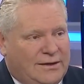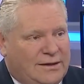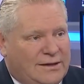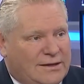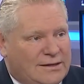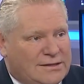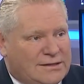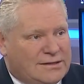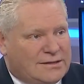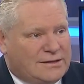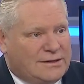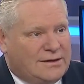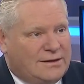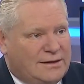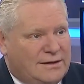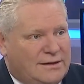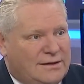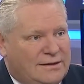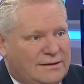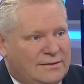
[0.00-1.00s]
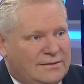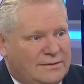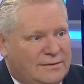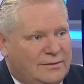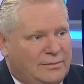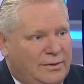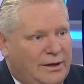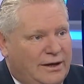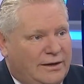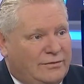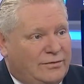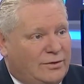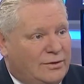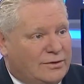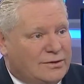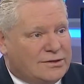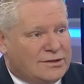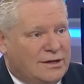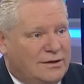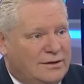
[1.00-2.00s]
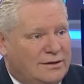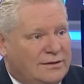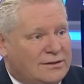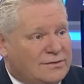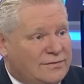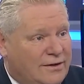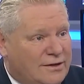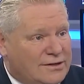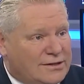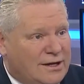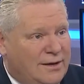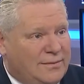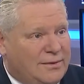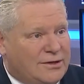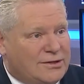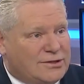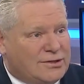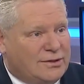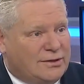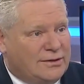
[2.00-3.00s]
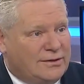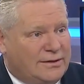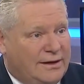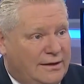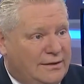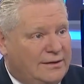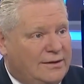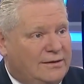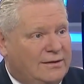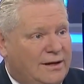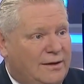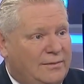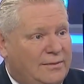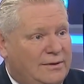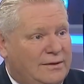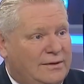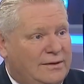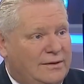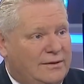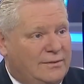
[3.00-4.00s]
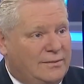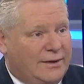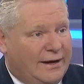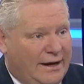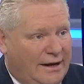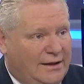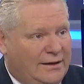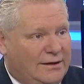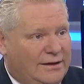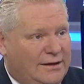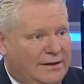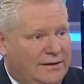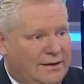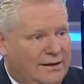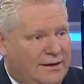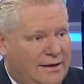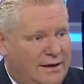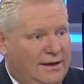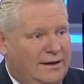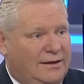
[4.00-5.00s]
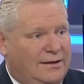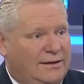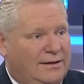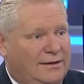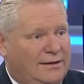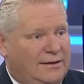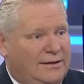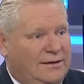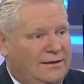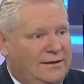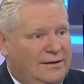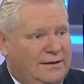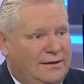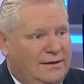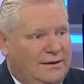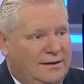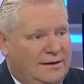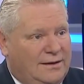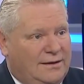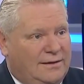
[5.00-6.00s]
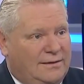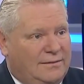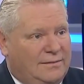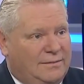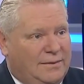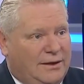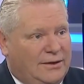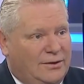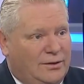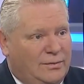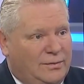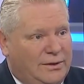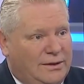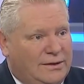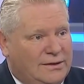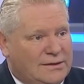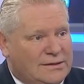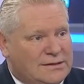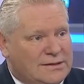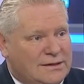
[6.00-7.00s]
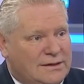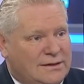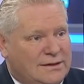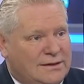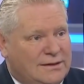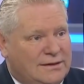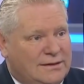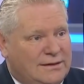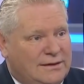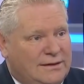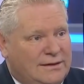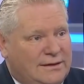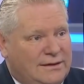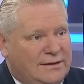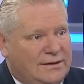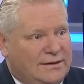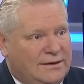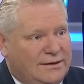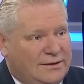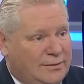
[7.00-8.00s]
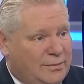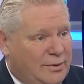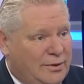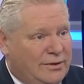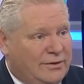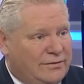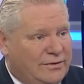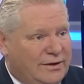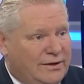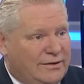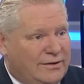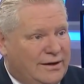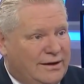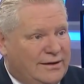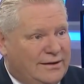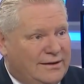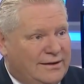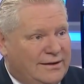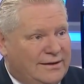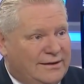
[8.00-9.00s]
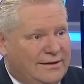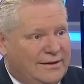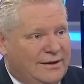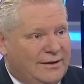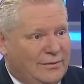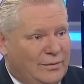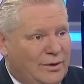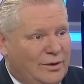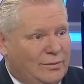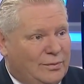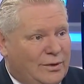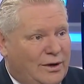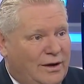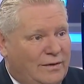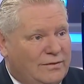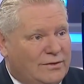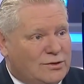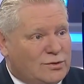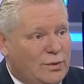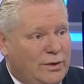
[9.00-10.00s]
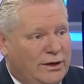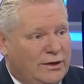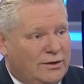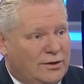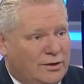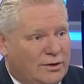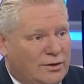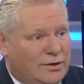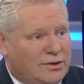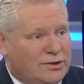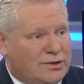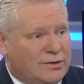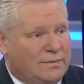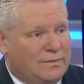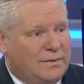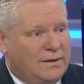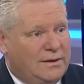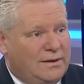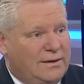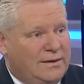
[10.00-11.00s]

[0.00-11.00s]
this with blindfolders on, as far as I'm concerned. Now they're coming to reality that, hey, by no means can you point a finger at one province. We encourage them,